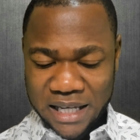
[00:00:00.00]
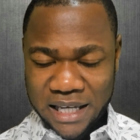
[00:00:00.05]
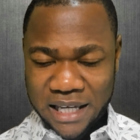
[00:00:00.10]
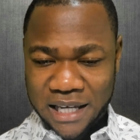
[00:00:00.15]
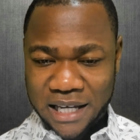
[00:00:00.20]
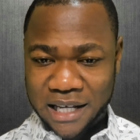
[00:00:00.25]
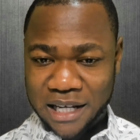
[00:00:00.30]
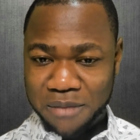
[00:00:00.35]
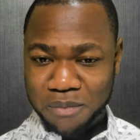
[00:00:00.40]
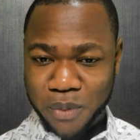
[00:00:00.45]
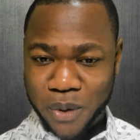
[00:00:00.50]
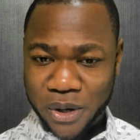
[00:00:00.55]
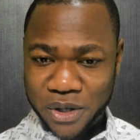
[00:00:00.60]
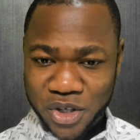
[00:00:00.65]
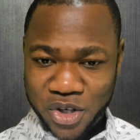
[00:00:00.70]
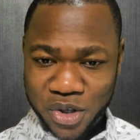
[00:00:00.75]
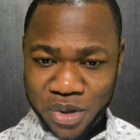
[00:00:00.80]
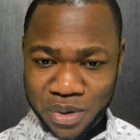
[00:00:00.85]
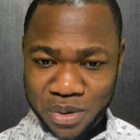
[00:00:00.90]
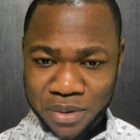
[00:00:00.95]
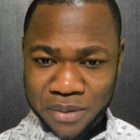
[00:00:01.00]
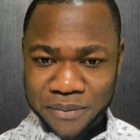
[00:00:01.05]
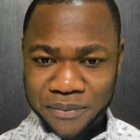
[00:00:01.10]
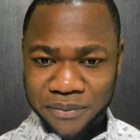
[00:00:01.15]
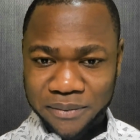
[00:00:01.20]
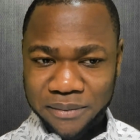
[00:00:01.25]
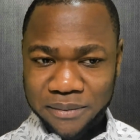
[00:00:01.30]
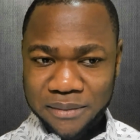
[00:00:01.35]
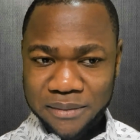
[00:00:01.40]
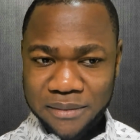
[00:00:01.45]
And then part
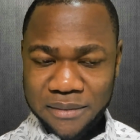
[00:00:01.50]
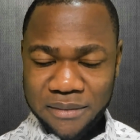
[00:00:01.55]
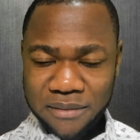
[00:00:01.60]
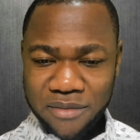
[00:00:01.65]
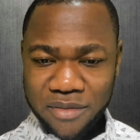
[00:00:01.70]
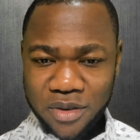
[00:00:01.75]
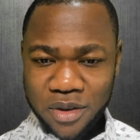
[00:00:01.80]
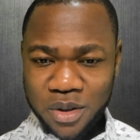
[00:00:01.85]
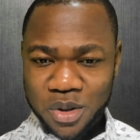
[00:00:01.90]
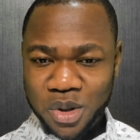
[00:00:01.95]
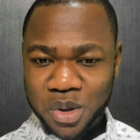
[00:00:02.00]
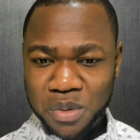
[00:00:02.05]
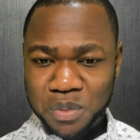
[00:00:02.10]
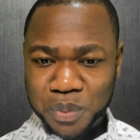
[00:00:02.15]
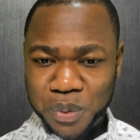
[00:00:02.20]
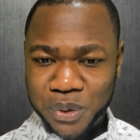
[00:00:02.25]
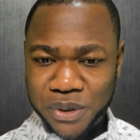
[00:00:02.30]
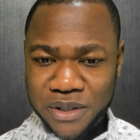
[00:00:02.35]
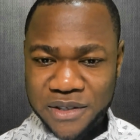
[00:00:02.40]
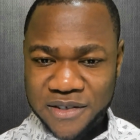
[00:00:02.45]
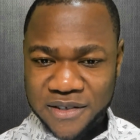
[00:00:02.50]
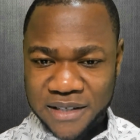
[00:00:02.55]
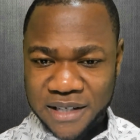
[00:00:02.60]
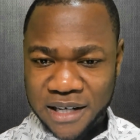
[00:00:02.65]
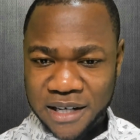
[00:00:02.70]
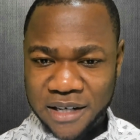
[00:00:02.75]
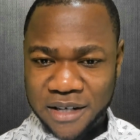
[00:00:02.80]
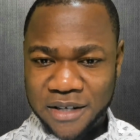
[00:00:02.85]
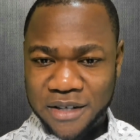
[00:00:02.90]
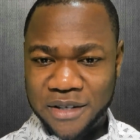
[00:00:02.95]
two, you
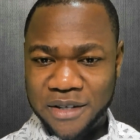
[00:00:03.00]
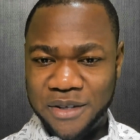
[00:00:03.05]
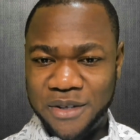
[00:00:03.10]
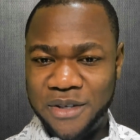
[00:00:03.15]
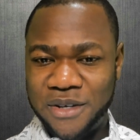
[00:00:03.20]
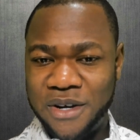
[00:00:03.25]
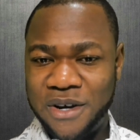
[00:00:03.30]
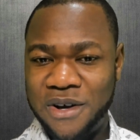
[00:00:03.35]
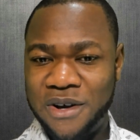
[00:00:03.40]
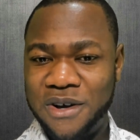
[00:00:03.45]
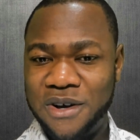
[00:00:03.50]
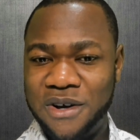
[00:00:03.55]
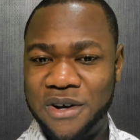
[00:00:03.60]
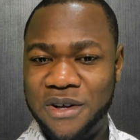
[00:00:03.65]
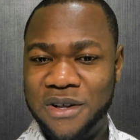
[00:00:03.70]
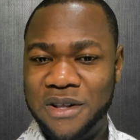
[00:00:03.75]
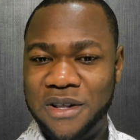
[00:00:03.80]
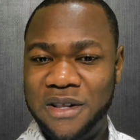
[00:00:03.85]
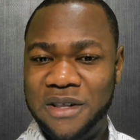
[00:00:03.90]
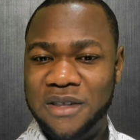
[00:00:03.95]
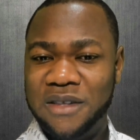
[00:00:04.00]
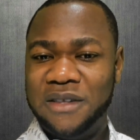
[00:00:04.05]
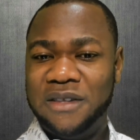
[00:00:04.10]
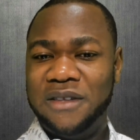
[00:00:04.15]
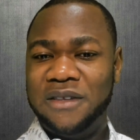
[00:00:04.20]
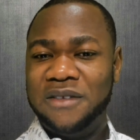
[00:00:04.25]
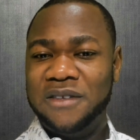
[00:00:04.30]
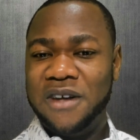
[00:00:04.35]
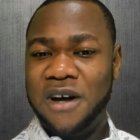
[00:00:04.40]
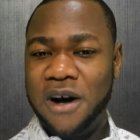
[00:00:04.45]
present your
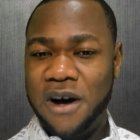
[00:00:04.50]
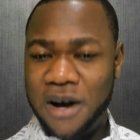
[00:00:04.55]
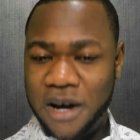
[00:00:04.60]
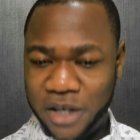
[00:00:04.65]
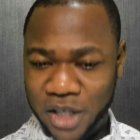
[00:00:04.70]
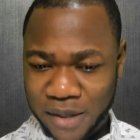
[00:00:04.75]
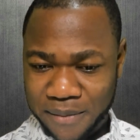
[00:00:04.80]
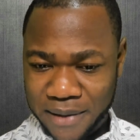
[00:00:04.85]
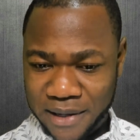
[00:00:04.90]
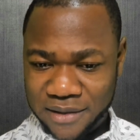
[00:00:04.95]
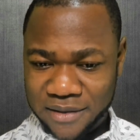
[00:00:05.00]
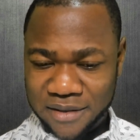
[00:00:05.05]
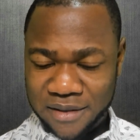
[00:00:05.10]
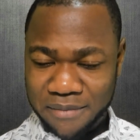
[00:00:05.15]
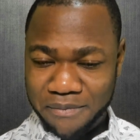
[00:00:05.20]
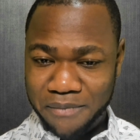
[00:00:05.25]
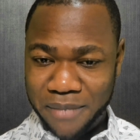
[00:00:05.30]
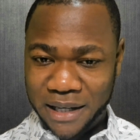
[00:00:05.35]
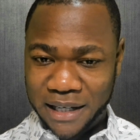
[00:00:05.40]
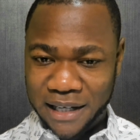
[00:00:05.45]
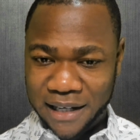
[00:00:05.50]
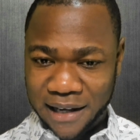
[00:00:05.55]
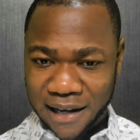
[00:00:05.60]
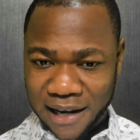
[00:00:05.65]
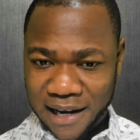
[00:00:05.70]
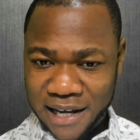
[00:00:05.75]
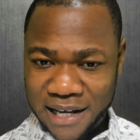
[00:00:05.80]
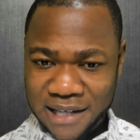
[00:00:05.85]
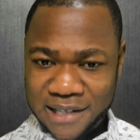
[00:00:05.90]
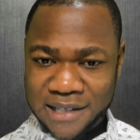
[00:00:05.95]
arguments. Make a
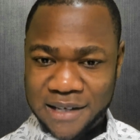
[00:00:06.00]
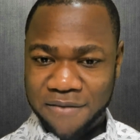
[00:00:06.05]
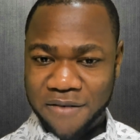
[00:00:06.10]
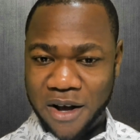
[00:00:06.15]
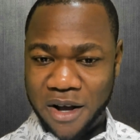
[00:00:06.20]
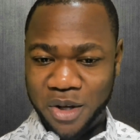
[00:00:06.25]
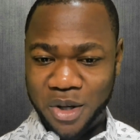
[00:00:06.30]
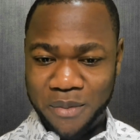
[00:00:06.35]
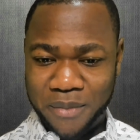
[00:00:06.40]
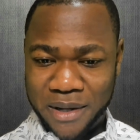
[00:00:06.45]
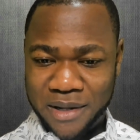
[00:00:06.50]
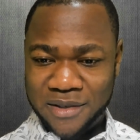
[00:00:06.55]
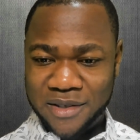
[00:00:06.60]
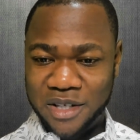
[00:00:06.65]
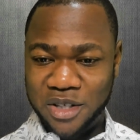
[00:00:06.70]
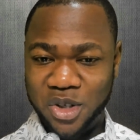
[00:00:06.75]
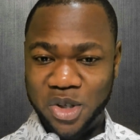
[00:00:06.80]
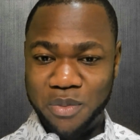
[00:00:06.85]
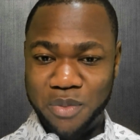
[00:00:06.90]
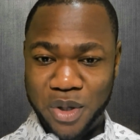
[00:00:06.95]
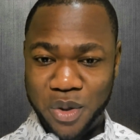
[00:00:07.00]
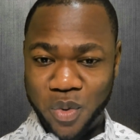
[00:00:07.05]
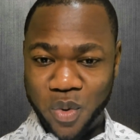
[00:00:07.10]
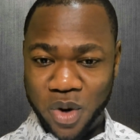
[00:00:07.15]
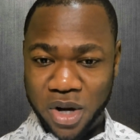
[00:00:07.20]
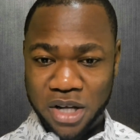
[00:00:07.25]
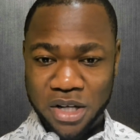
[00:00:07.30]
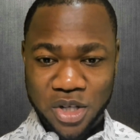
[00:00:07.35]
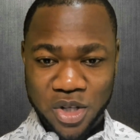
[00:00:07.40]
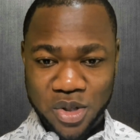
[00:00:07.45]
list of arguments. It could be
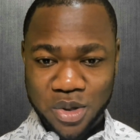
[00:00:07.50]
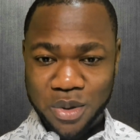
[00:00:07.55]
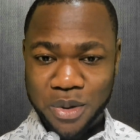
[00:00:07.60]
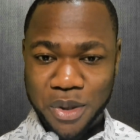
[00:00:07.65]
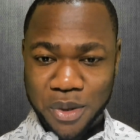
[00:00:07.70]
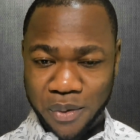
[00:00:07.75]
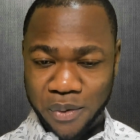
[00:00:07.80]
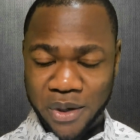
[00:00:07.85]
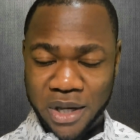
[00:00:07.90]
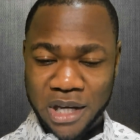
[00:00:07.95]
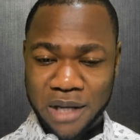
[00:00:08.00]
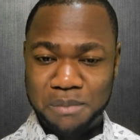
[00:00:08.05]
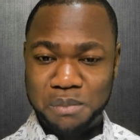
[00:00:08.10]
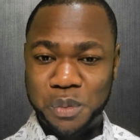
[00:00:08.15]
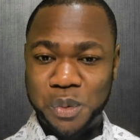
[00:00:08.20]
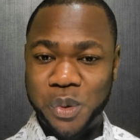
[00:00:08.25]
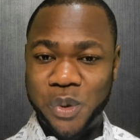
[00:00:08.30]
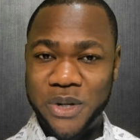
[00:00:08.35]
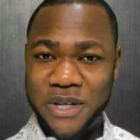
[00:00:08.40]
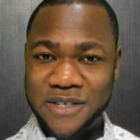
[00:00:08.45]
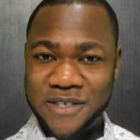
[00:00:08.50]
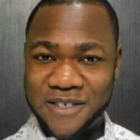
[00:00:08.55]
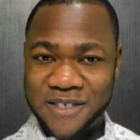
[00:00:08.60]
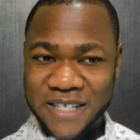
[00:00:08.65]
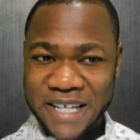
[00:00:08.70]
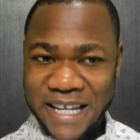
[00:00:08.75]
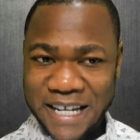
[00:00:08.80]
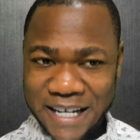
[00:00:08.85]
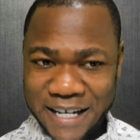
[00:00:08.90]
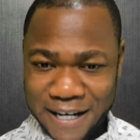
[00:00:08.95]
1, 2, 3.
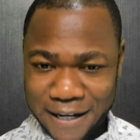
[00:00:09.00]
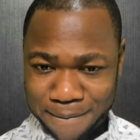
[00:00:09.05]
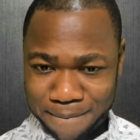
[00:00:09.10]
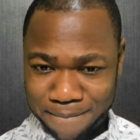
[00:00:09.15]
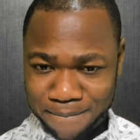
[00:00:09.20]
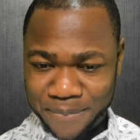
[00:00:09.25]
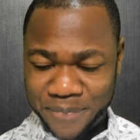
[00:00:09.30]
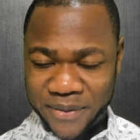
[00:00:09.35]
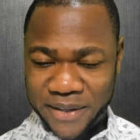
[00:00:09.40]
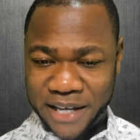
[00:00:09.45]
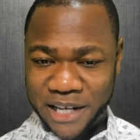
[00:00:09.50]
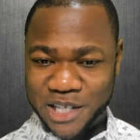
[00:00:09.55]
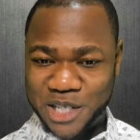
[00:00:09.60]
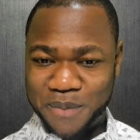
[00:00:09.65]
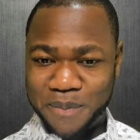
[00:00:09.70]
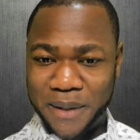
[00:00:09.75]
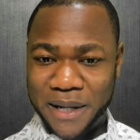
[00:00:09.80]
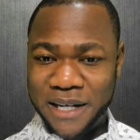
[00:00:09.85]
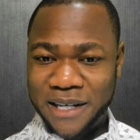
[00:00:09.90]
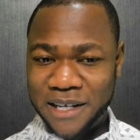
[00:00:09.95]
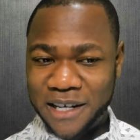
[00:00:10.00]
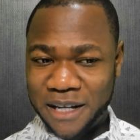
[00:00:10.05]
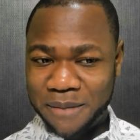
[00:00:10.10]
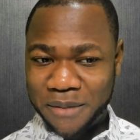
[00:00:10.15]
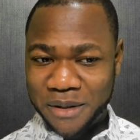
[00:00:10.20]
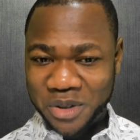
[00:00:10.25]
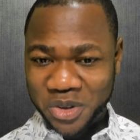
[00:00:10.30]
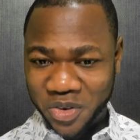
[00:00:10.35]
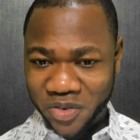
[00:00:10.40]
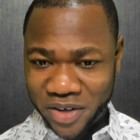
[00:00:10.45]
Present them, explain
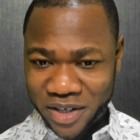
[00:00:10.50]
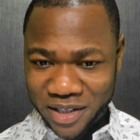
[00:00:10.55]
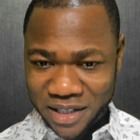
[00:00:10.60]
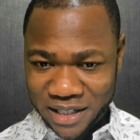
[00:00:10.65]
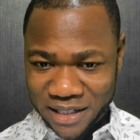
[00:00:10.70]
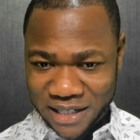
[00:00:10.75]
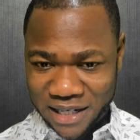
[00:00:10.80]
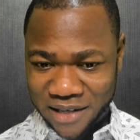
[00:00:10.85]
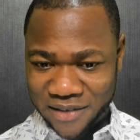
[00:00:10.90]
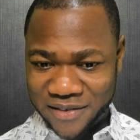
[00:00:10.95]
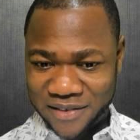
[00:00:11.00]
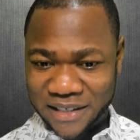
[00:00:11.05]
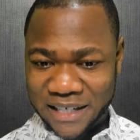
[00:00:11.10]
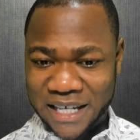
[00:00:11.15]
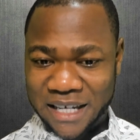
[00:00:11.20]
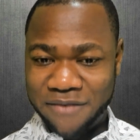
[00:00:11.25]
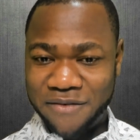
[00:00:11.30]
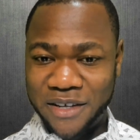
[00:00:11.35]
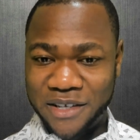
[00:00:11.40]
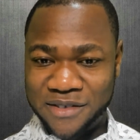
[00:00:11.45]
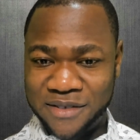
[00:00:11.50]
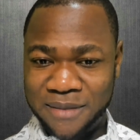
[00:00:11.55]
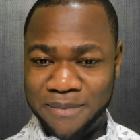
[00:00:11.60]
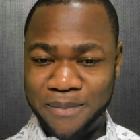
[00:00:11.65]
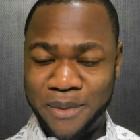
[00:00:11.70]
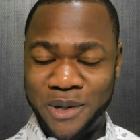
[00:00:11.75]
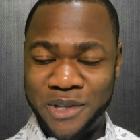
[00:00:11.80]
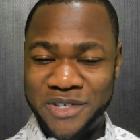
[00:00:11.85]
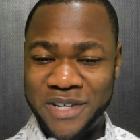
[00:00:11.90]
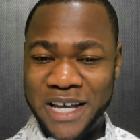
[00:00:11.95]
them in great details, give
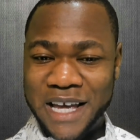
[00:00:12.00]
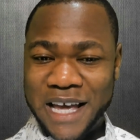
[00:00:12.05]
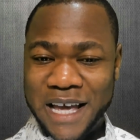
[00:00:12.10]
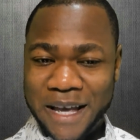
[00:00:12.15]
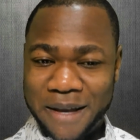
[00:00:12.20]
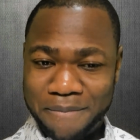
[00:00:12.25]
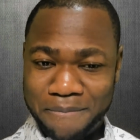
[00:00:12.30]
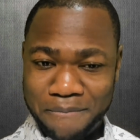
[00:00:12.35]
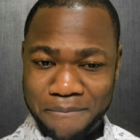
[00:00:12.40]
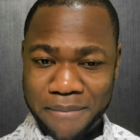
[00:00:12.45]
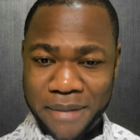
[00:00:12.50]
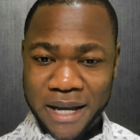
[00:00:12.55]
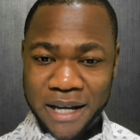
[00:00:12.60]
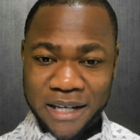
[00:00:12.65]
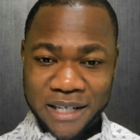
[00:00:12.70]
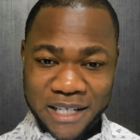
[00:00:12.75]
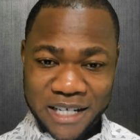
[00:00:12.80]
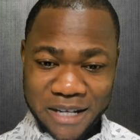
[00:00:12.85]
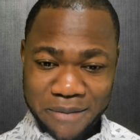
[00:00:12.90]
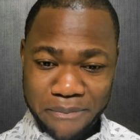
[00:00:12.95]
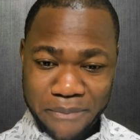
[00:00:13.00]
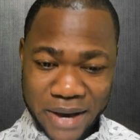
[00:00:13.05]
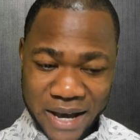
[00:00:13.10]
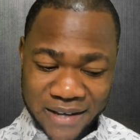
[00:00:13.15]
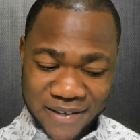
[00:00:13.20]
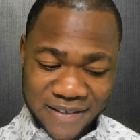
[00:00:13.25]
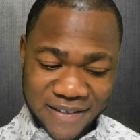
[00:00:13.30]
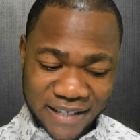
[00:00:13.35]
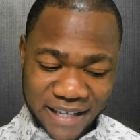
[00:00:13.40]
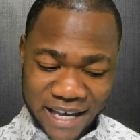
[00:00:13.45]
examples, make the
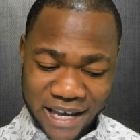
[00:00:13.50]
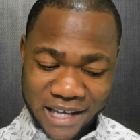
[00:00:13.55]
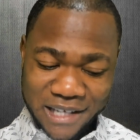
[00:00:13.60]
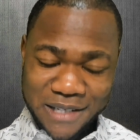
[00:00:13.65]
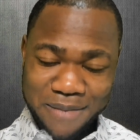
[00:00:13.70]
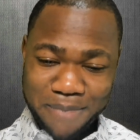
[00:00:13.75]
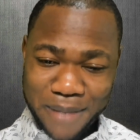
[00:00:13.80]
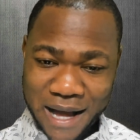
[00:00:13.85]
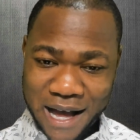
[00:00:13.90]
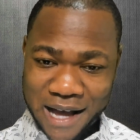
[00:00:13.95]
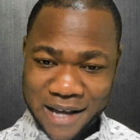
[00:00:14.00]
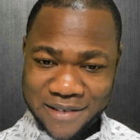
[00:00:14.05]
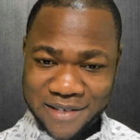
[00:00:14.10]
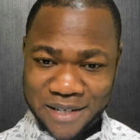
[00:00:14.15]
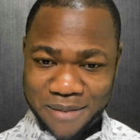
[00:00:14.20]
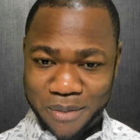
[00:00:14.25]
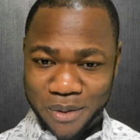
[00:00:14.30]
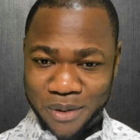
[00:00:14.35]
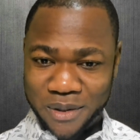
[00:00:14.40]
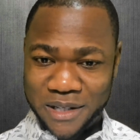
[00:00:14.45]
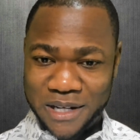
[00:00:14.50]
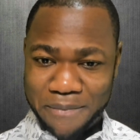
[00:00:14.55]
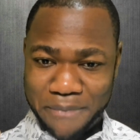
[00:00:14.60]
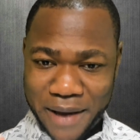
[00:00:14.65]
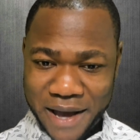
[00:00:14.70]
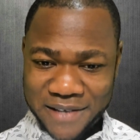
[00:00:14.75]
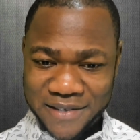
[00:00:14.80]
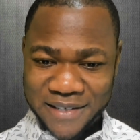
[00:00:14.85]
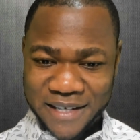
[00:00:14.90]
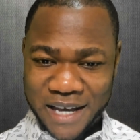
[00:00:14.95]
best case possible, the
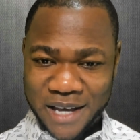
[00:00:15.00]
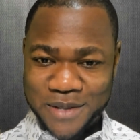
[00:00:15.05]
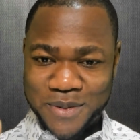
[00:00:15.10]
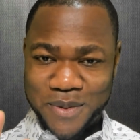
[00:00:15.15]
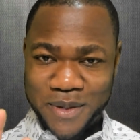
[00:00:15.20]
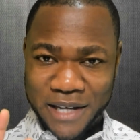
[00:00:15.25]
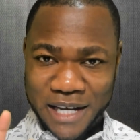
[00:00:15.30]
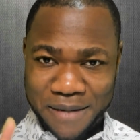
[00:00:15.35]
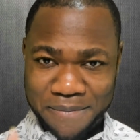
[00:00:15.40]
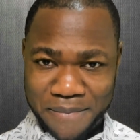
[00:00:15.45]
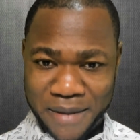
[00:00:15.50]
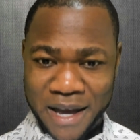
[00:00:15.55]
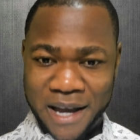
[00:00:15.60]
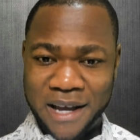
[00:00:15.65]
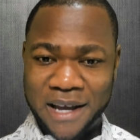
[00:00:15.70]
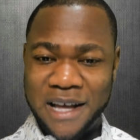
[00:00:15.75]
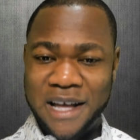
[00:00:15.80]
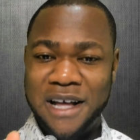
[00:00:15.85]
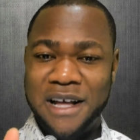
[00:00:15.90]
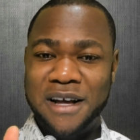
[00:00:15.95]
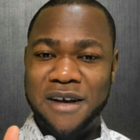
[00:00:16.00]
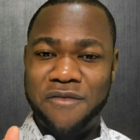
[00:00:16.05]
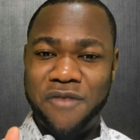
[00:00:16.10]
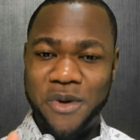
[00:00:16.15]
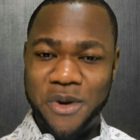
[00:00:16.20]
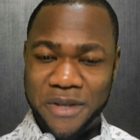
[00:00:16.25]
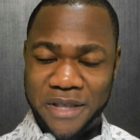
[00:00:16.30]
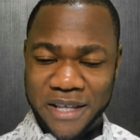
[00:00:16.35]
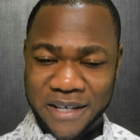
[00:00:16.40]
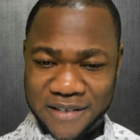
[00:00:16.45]
best case we can make
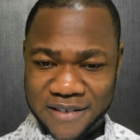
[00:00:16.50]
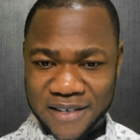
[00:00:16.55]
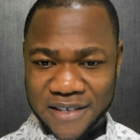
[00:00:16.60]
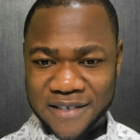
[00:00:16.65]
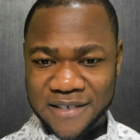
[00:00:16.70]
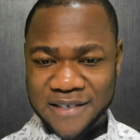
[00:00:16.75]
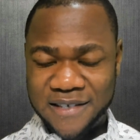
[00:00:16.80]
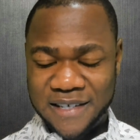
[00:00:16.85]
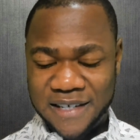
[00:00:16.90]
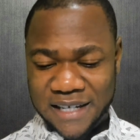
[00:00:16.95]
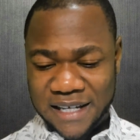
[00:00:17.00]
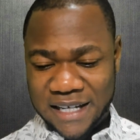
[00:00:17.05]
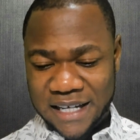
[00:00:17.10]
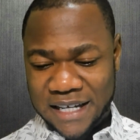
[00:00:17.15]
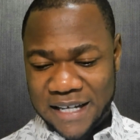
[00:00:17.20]
for a thesis.